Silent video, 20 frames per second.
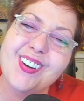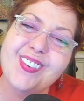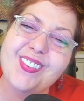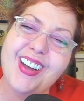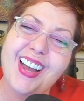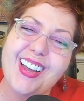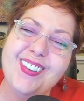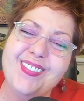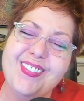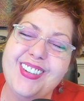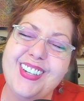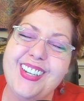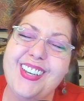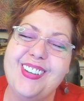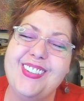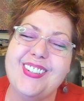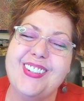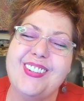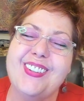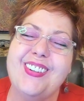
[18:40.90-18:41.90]
my
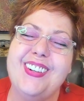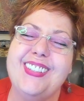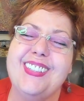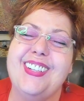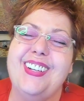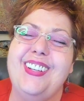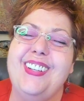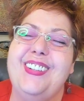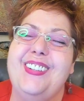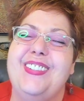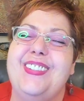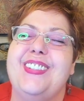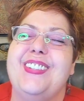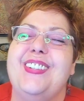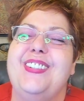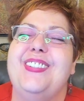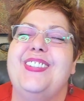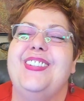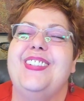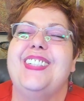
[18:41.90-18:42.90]
videos across all your
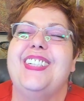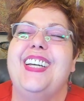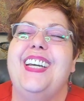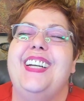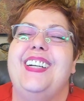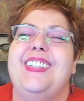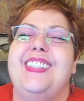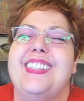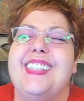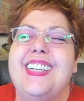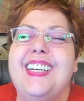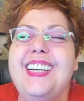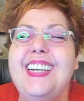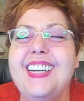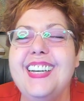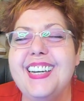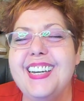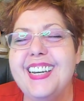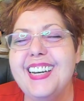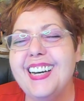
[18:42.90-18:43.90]
social channels.
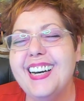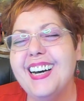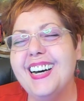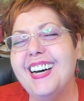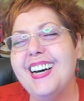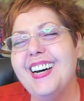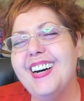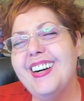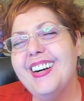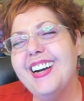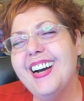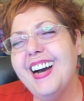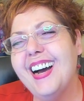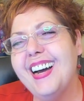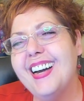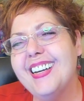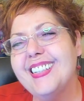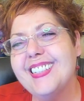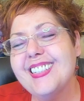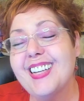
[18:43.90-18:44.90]
Oh
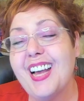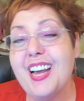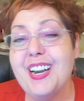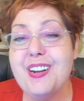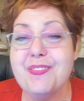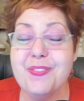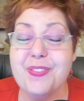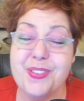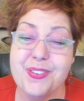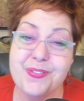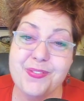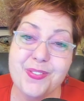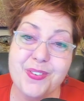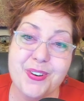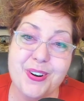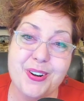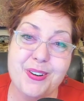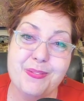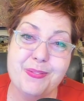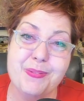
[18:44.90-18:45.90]
gosh, sign up for the
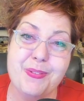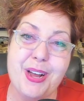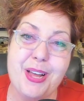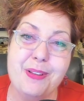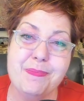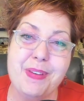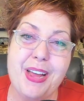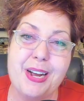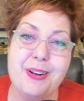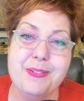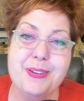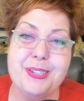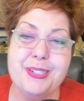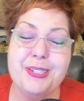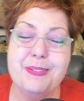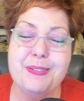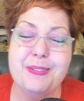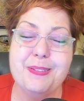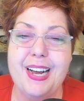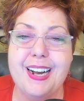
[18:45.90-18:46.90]
forums,
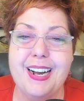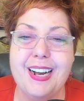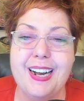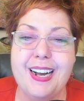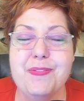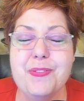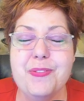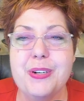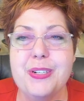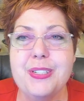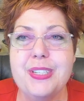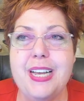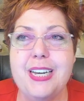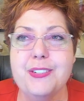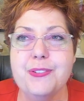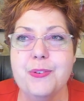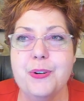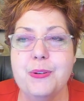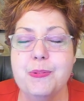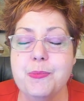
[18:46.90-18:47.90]

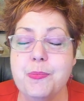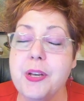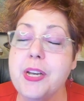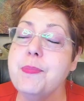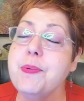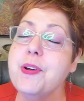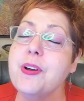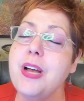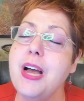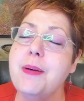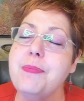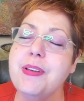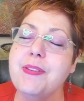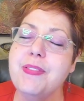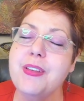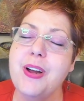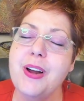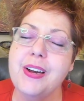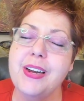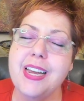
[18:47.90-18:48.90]
wildpackwisdom.com/forums. Pick up your copy of
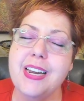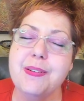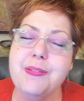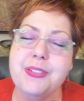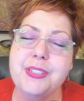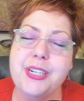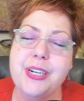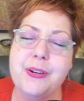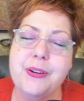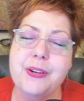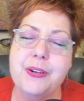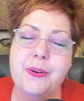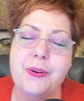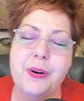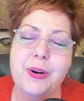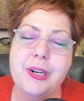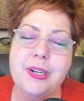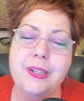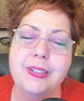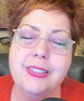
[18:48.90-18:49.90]
the Arc Animal Tarot and
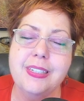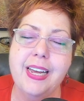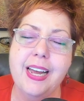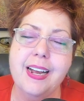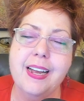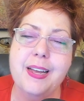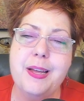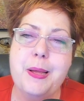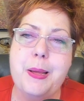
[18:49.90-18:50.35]
Oracle deck.